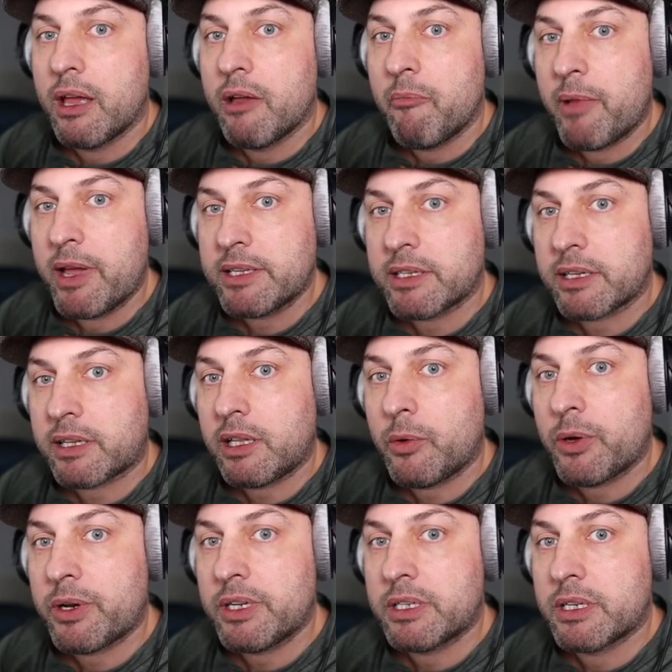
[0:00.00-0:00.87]
Basically
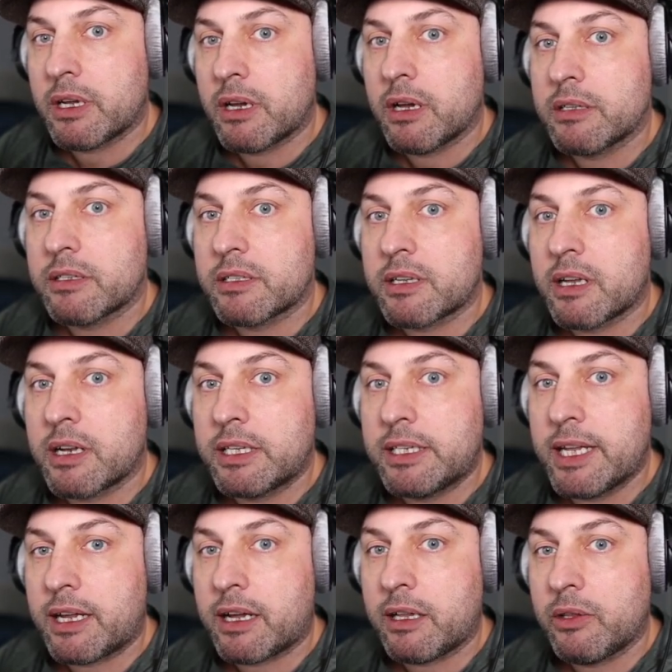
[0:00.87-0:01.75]
what it does, it's going
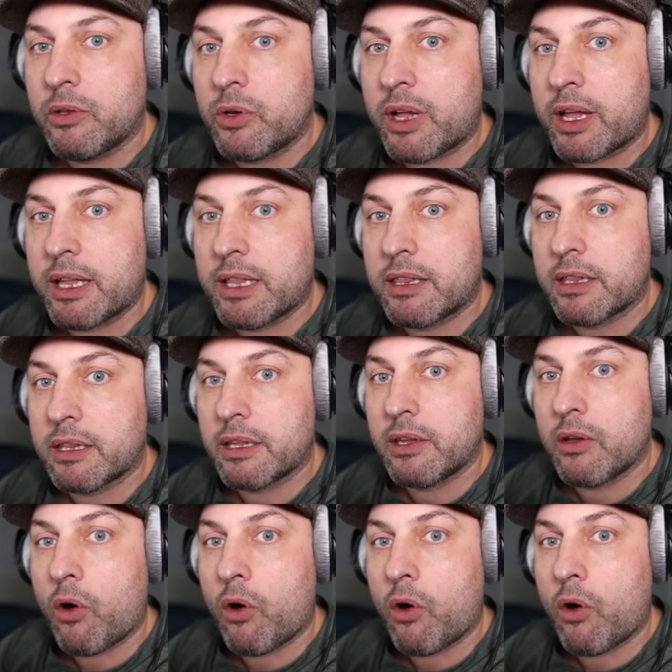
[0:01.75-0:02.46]
to take a look at the